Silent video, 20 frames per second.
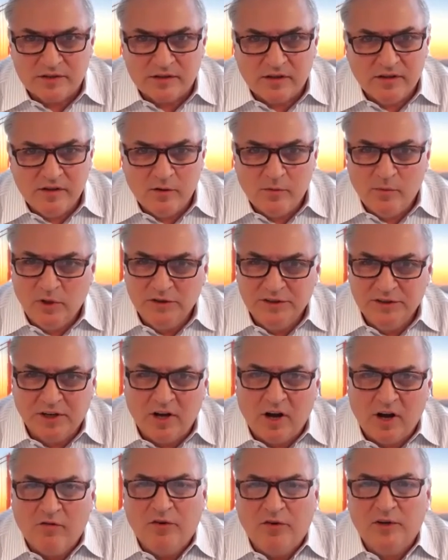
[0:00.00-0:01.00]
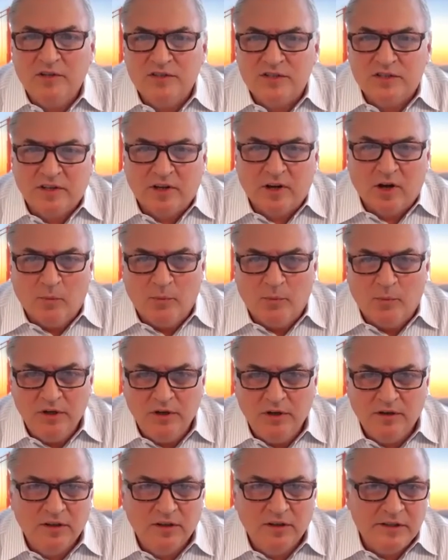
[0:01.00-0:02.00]
They're building confidence in the company,
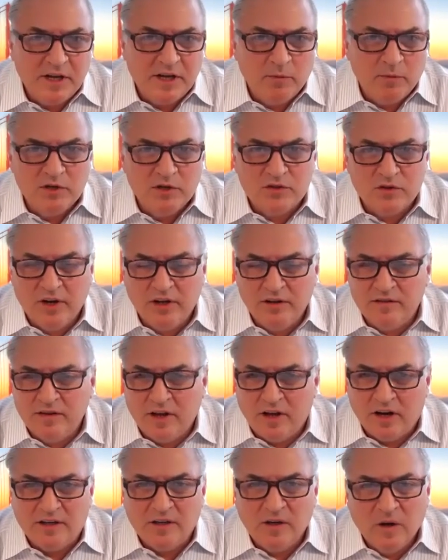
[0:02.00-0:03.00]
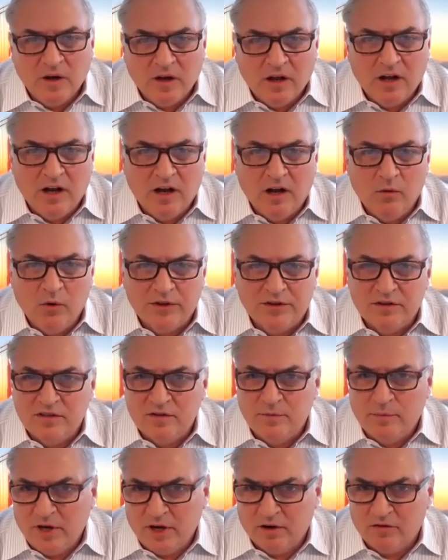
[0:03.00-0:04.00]
and they demonstrate that with the
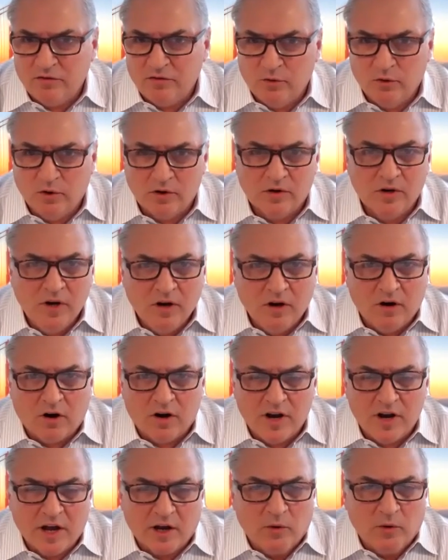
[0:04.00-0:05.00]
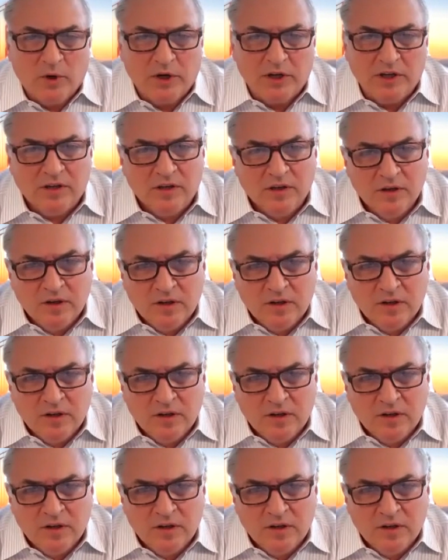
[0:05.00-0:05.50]
demand for our equity.